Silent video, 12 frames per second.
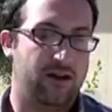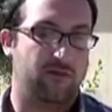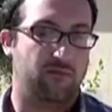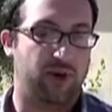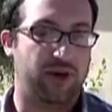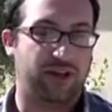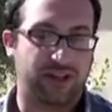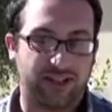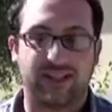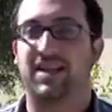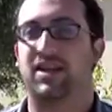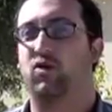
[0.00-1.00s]
But
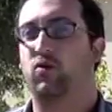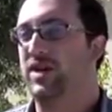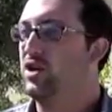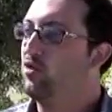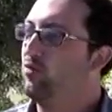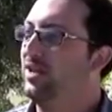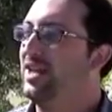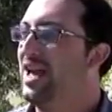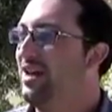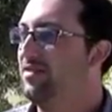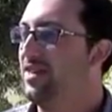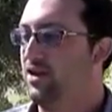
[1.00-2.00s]
still, we don't really
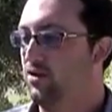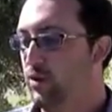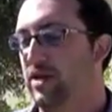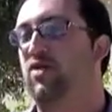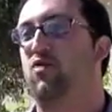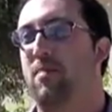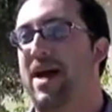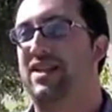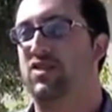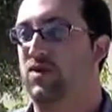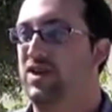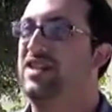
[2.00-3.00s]
have that critical
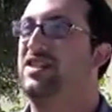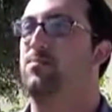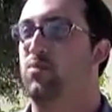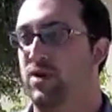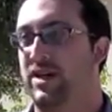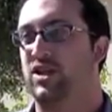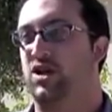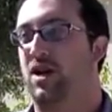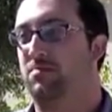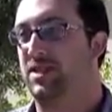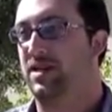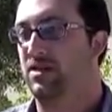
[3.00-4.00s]
mass that we need to bring
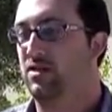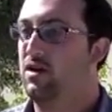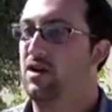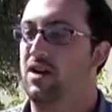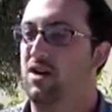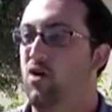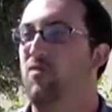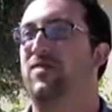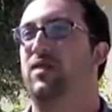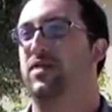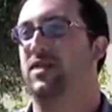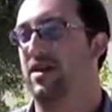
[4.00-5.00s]
jobs here. Uh,
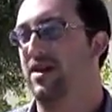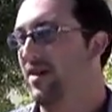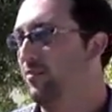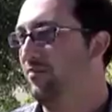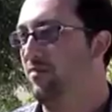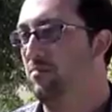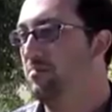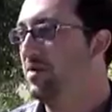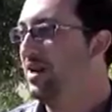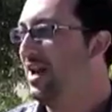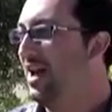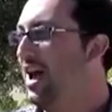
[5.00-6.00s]
hopefully, with a lot of help from
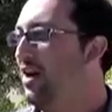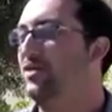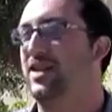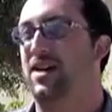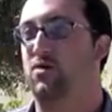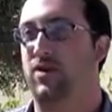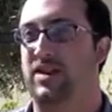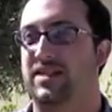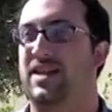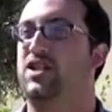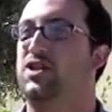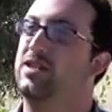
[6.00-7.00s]
outside
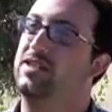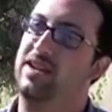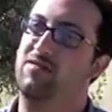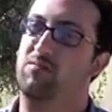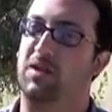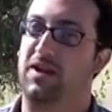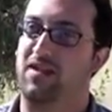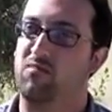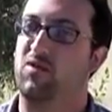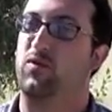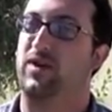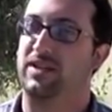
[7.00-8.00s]
organizations and from the
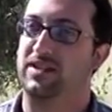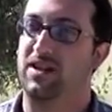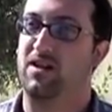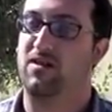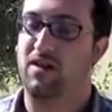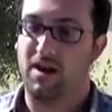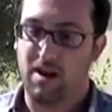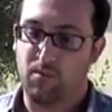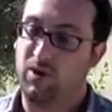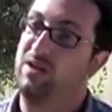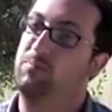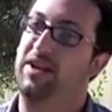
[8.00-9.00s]
government, we can start
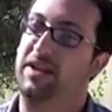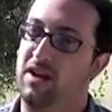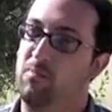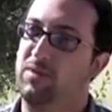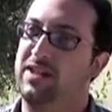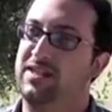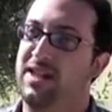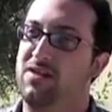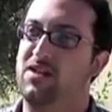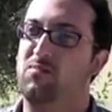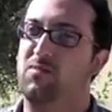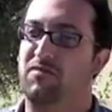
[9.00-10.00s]
bringing big companies
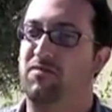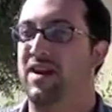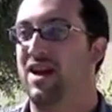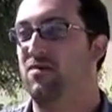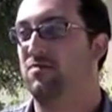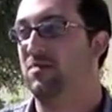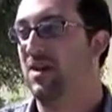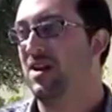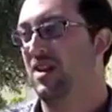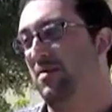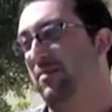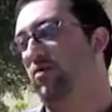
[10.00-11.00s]
down here. But for now,
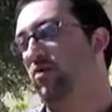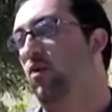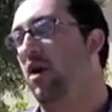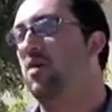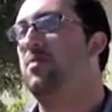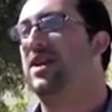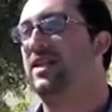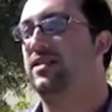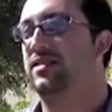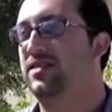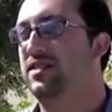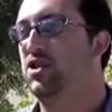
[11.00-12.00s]
the people who are making
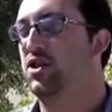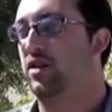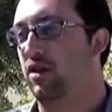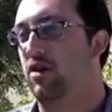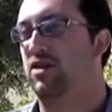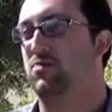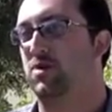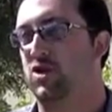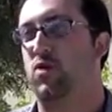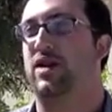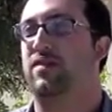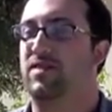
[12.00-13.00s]
this decision, the large
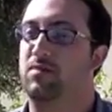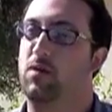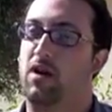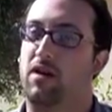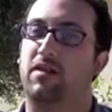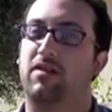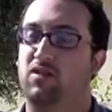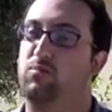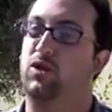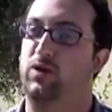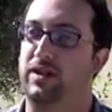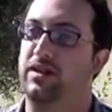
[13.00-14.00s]
majority of them are
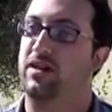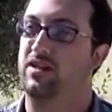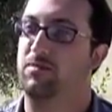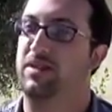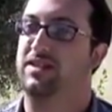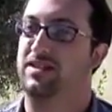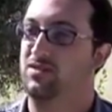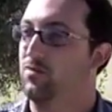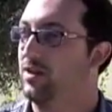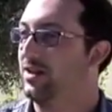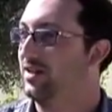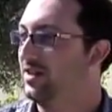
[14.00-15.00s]
commuting to other places to
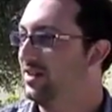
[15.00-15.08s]
work.